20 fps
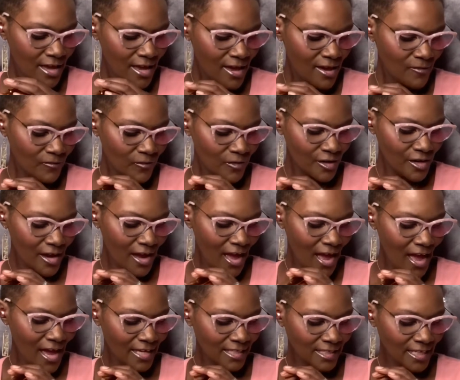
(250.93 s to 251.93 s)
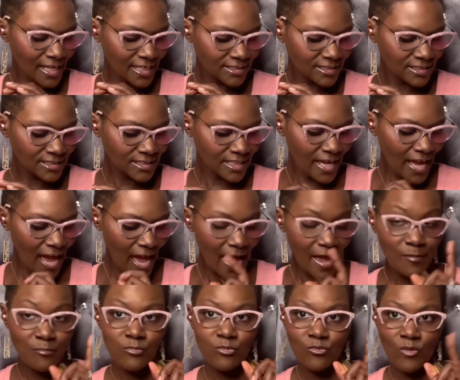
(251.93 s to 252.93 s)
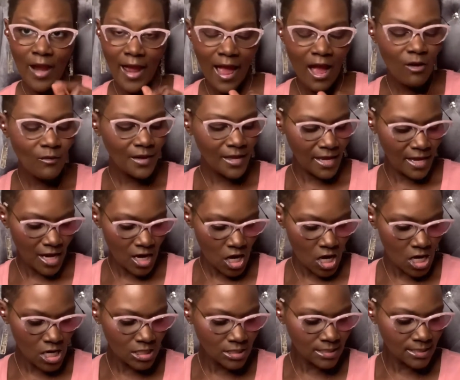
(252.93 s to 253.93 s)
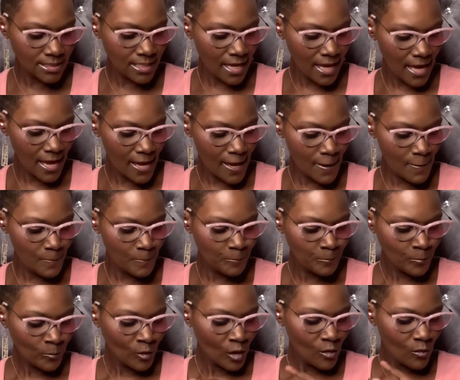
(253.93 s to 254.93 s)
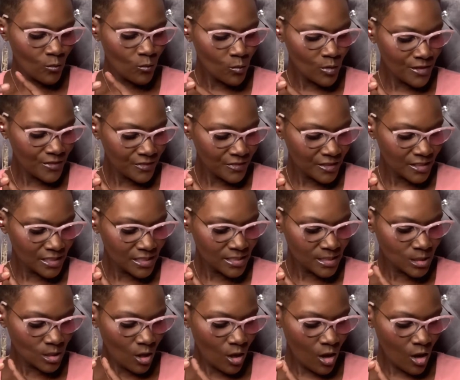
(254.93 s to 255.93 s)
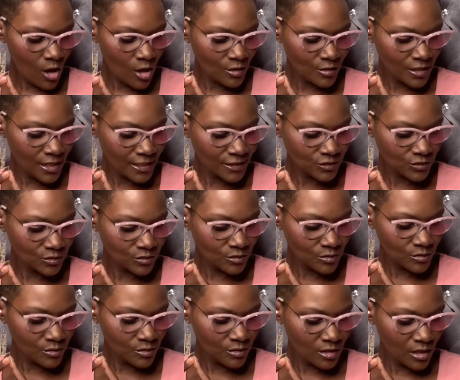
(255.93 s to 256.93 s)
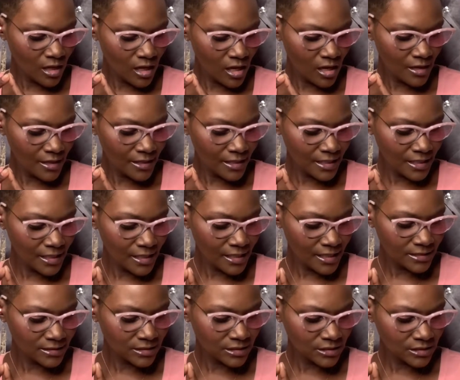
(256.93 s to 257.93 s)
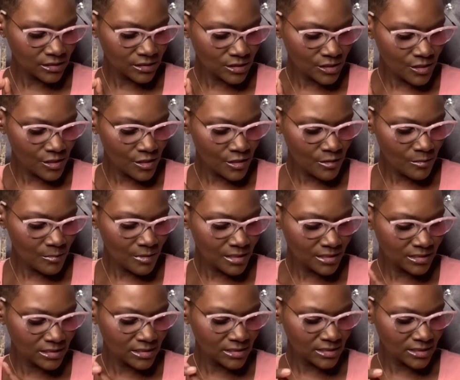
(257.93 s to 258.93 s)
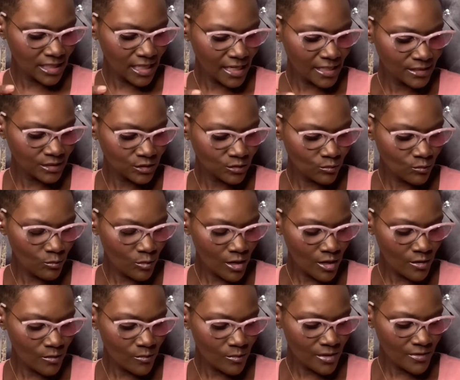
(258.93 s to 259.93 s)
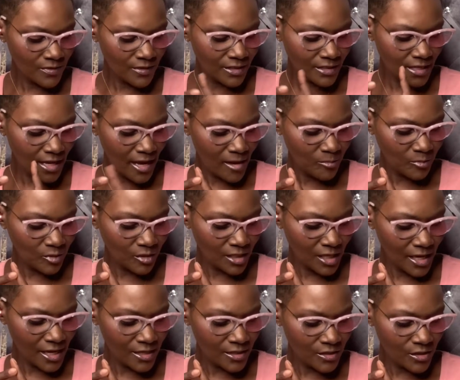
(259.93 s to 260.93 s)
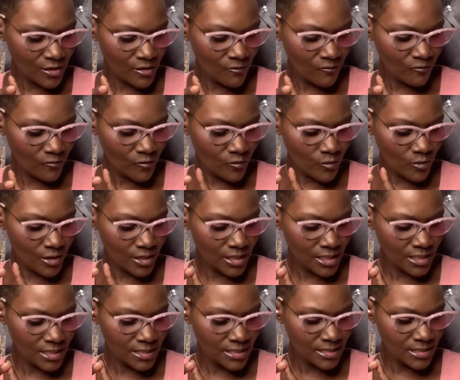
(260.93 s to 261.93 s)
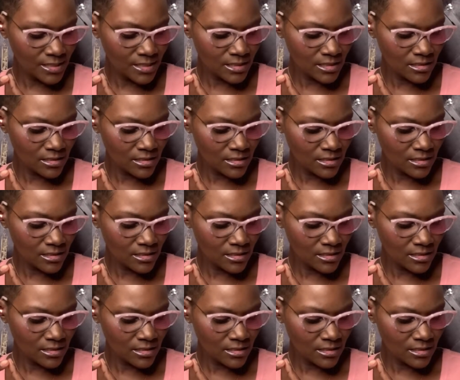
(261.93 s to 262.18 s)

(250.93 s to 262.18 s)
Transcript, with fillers: for your eyelashes and eyebrow hairs. Um, with this all natural uh, enhancing serum, it's designed to work with an applicator for ease